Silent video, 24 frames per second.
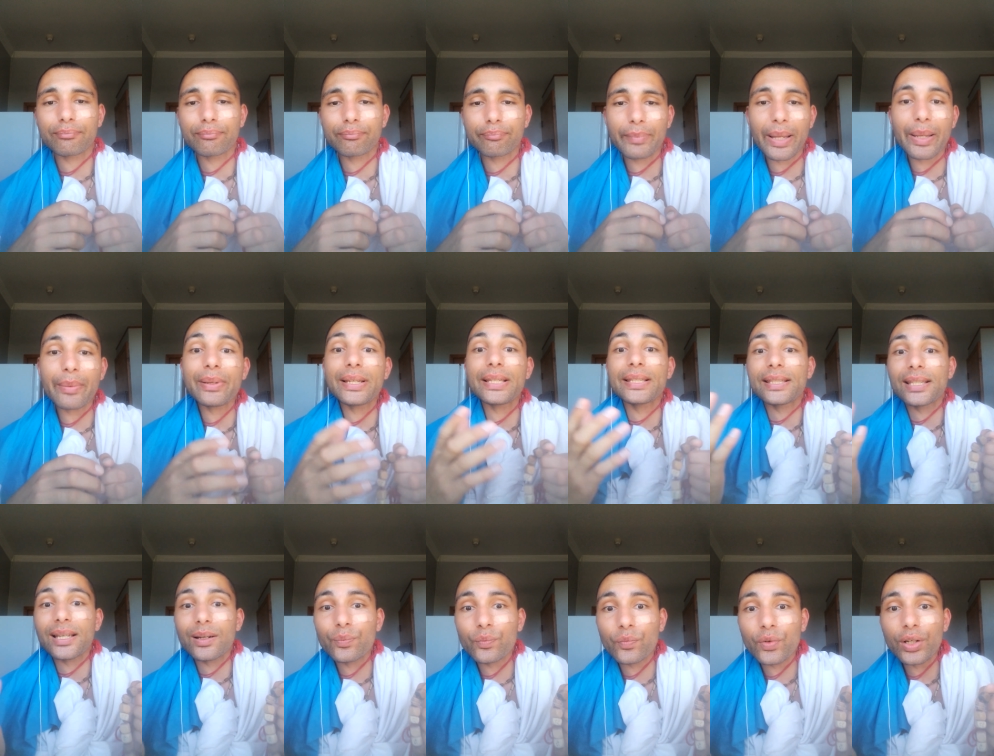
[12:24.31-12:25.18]
Maybe
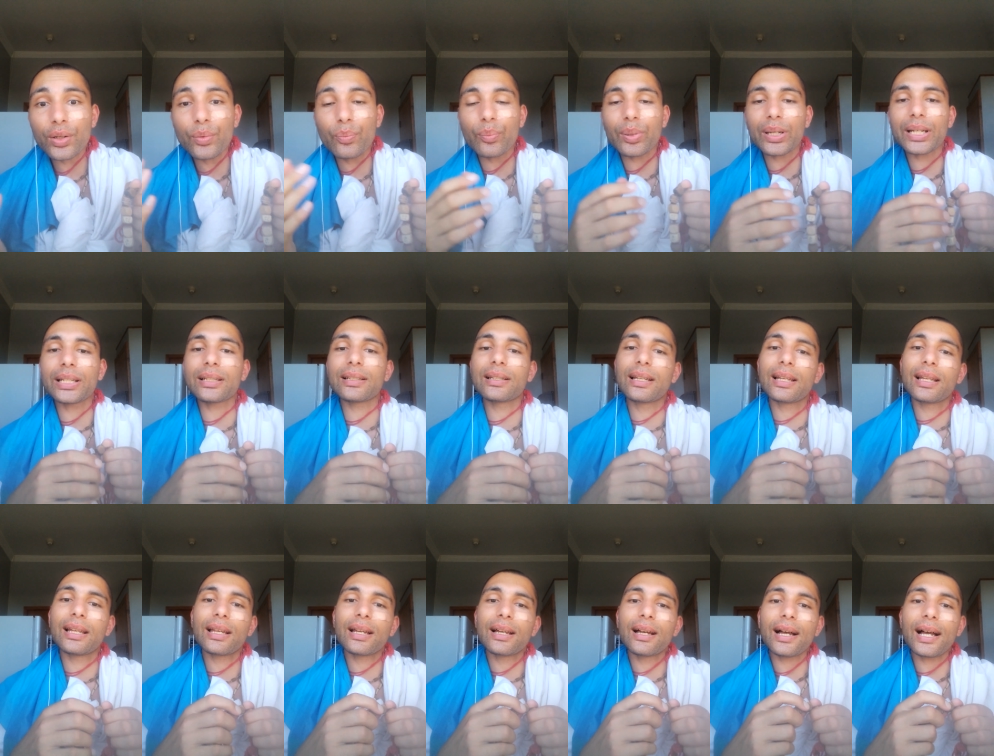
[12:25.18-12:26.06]
some would, but
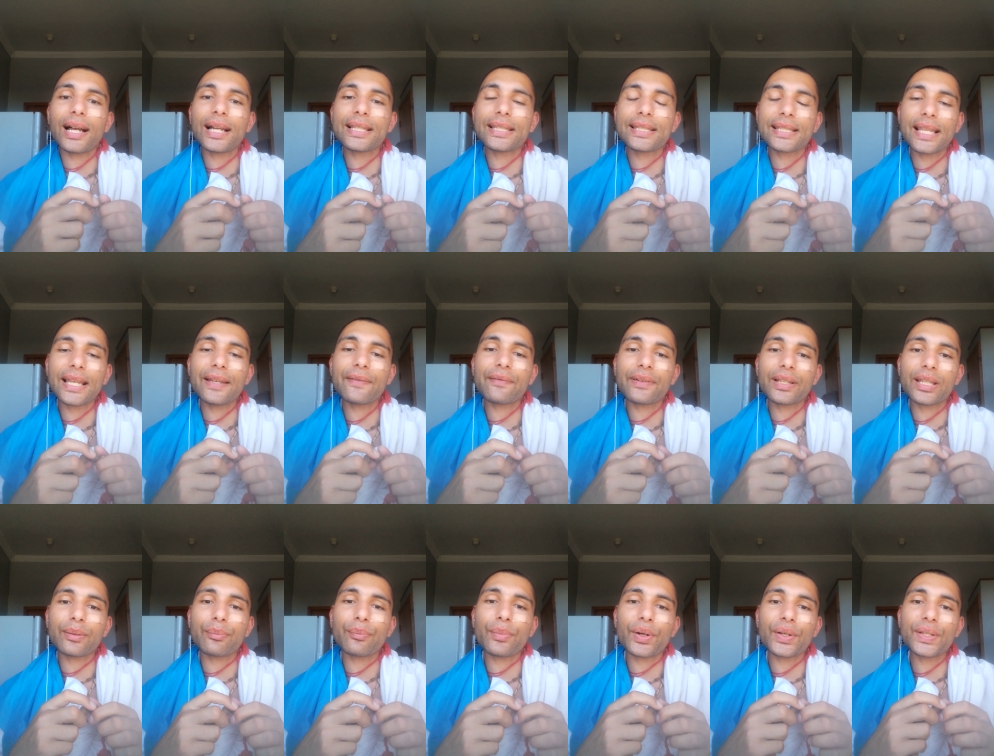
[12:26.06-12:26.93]
I'd say for the
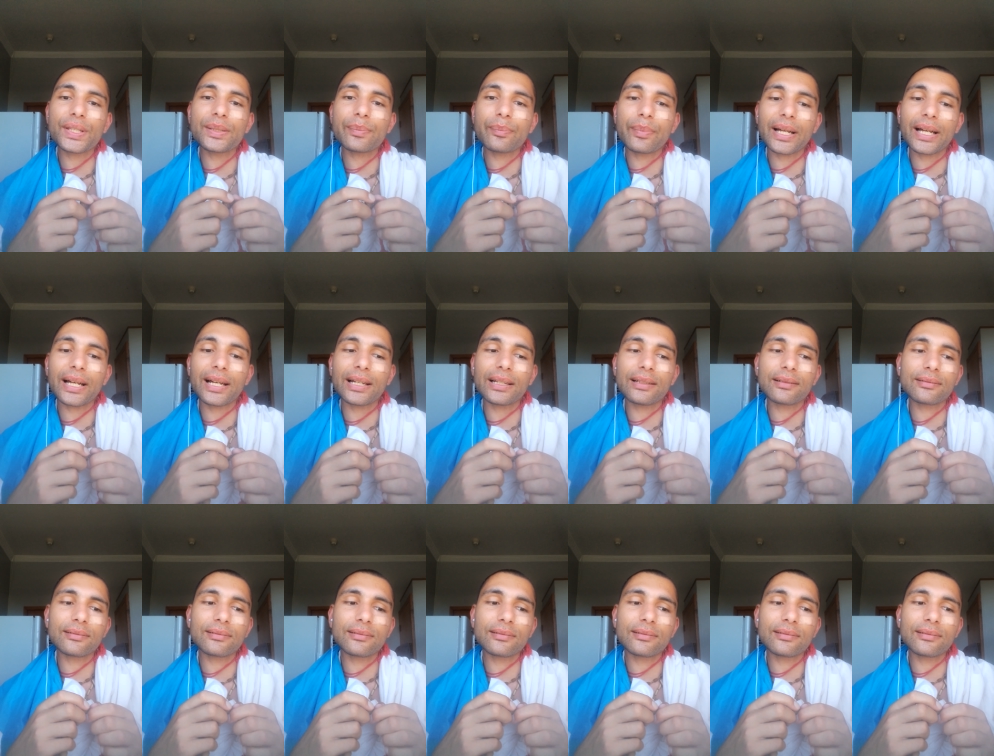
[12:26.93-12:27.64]
most part,